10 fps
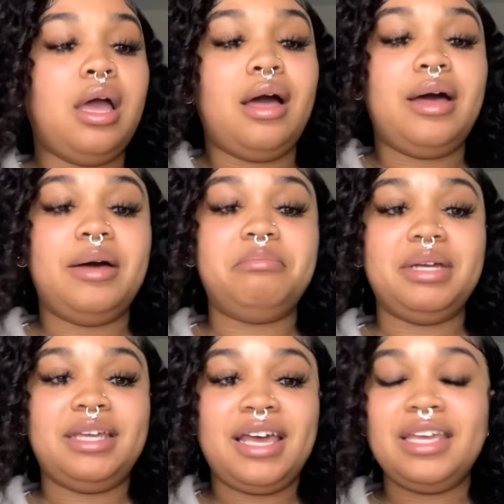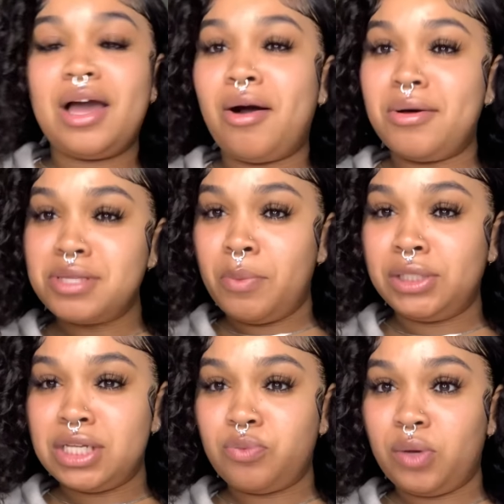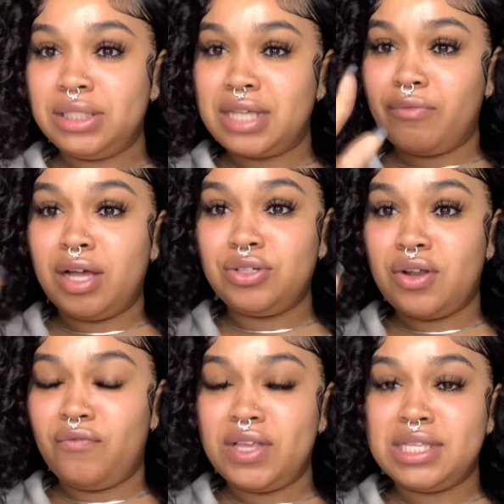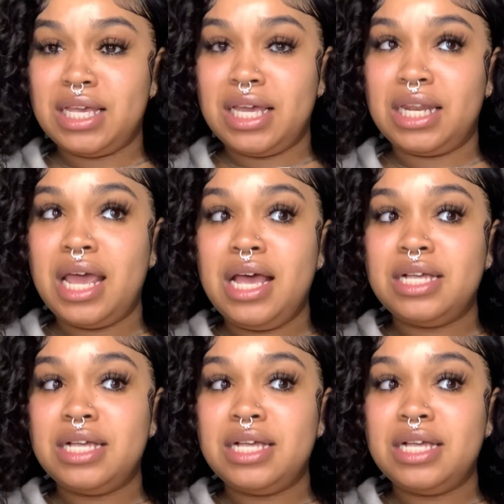Um, but yeah, y'all. Also, we just reached seven hundred fifteen